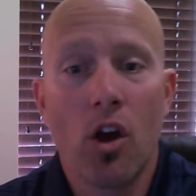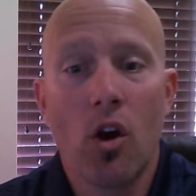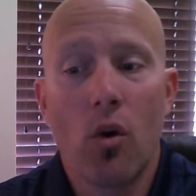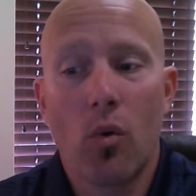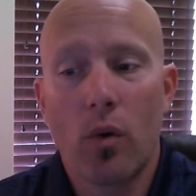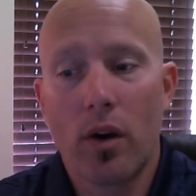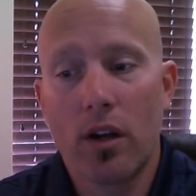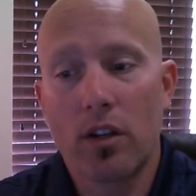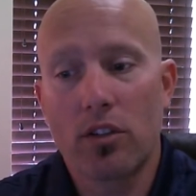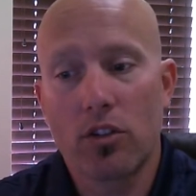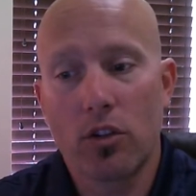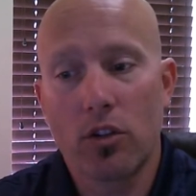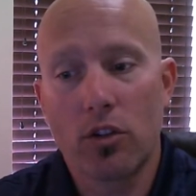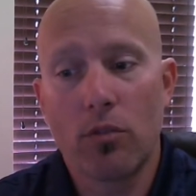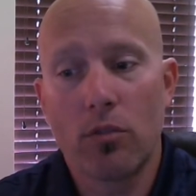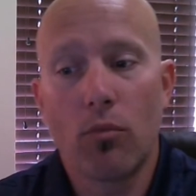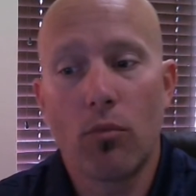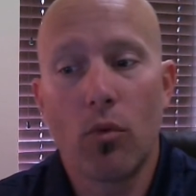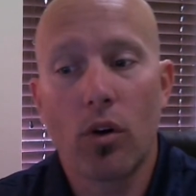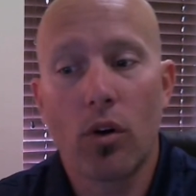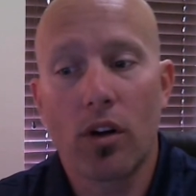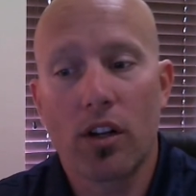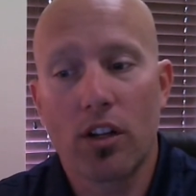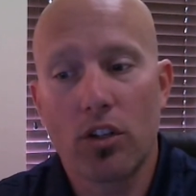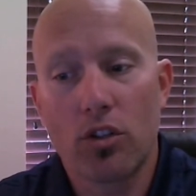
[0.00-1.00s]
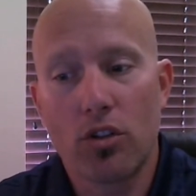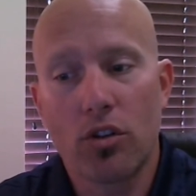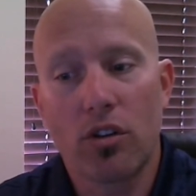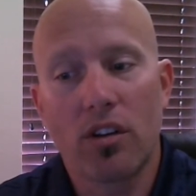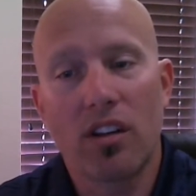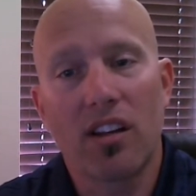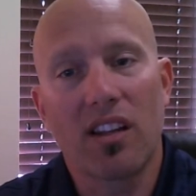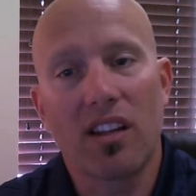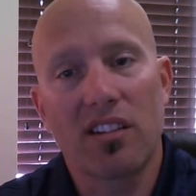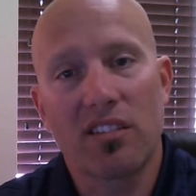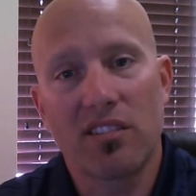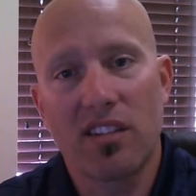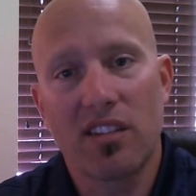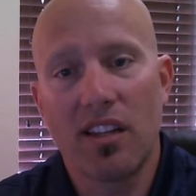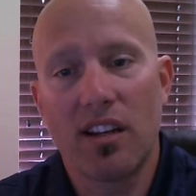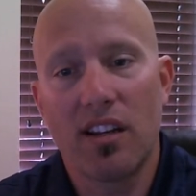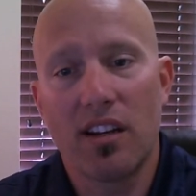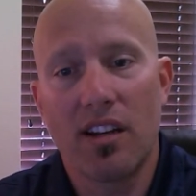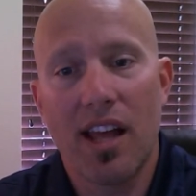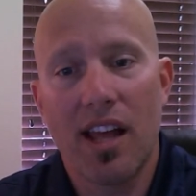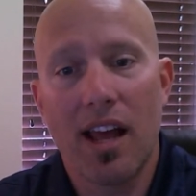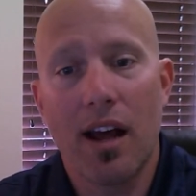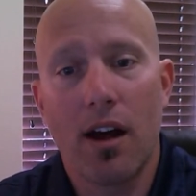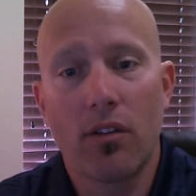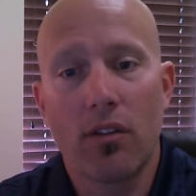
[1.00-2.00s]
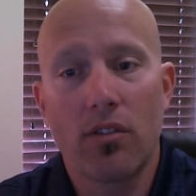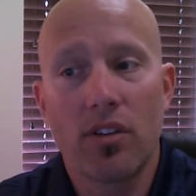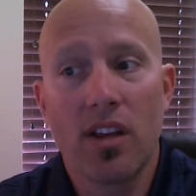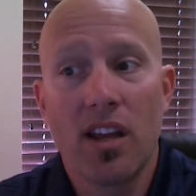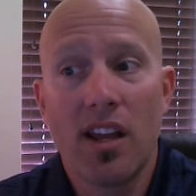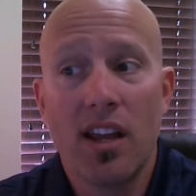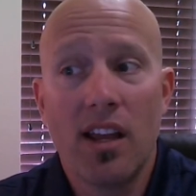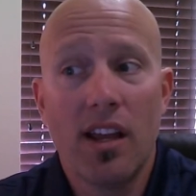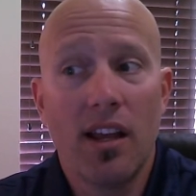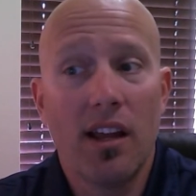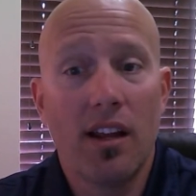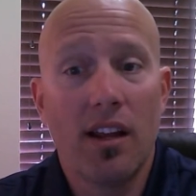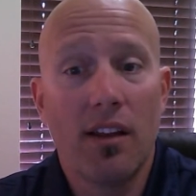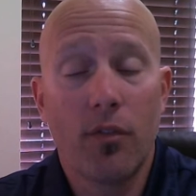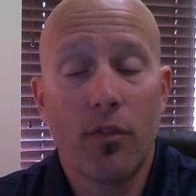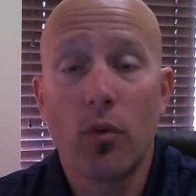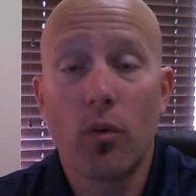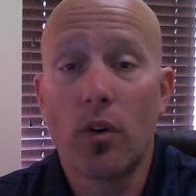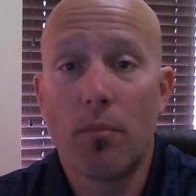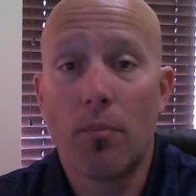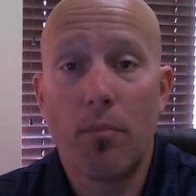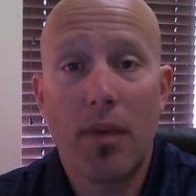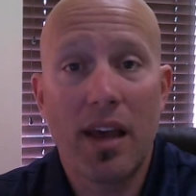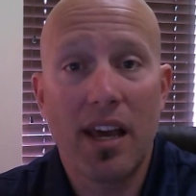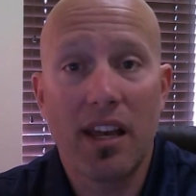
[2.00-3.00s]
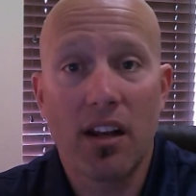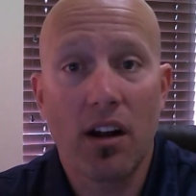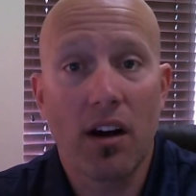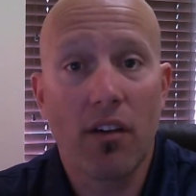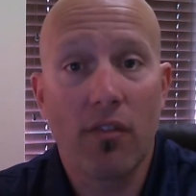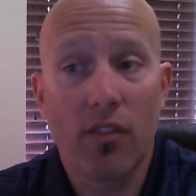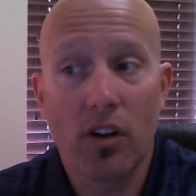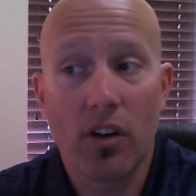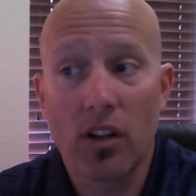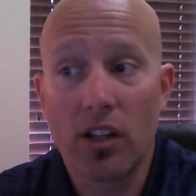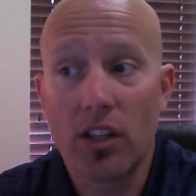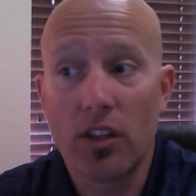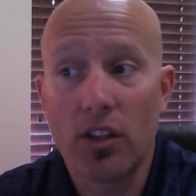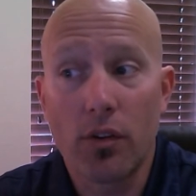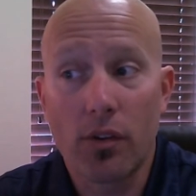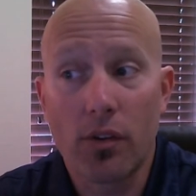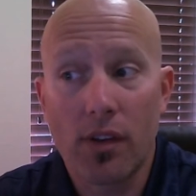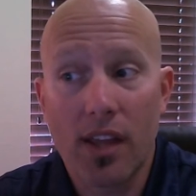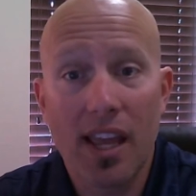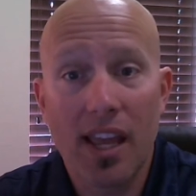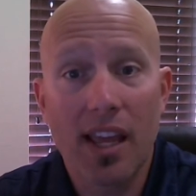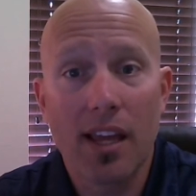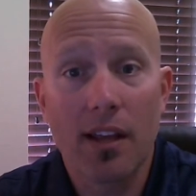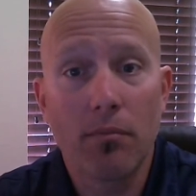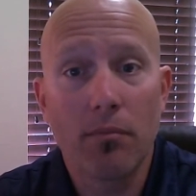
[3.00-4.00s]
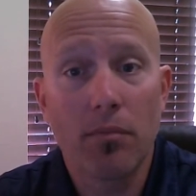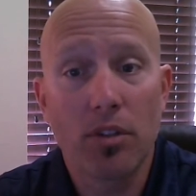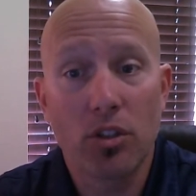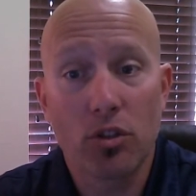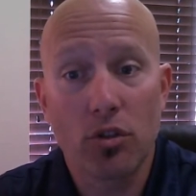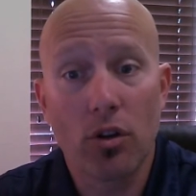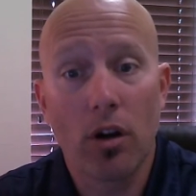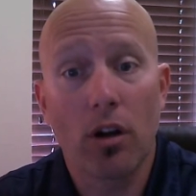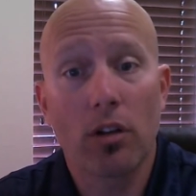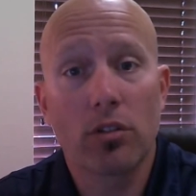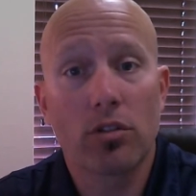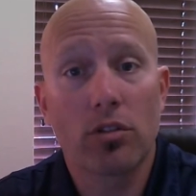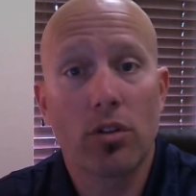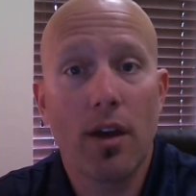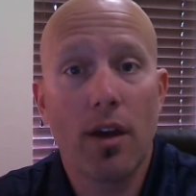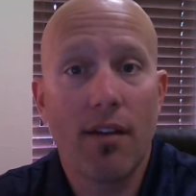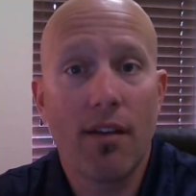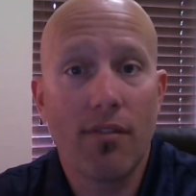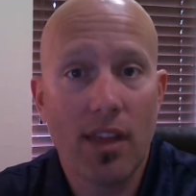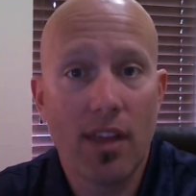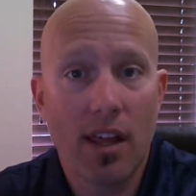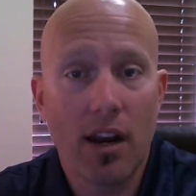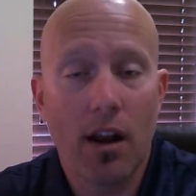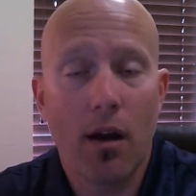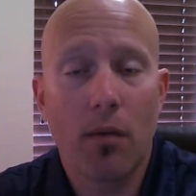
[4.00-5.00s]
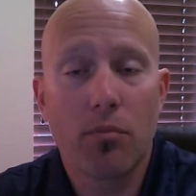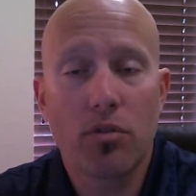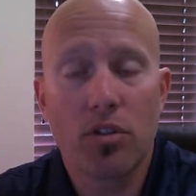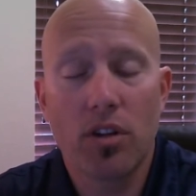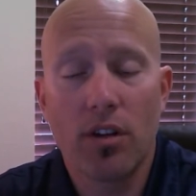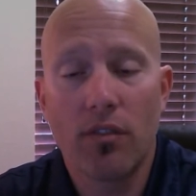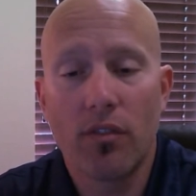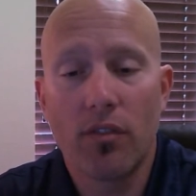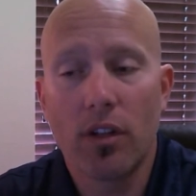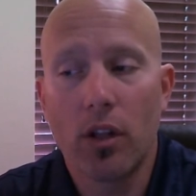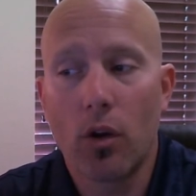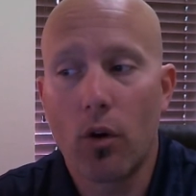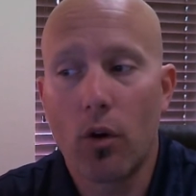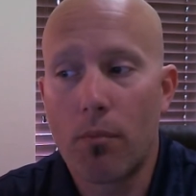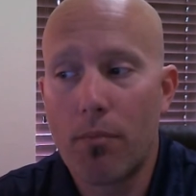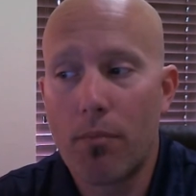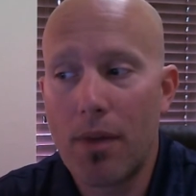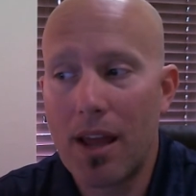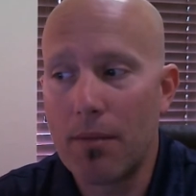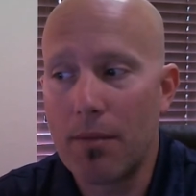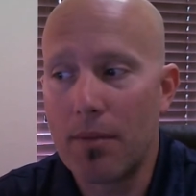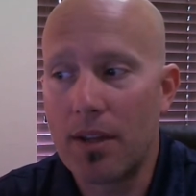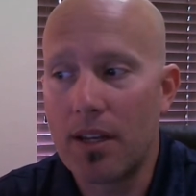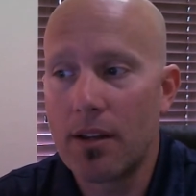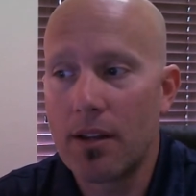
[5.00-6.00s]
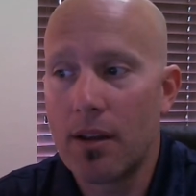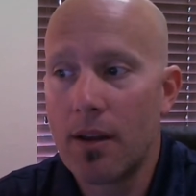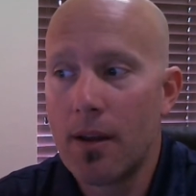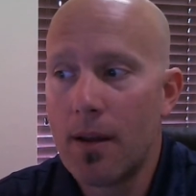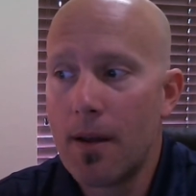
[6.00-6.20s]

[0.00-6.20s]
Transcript: whereas on your mortgage you can extend it out and if you want to pay it off early, you can, but you also have that option of a lower payment.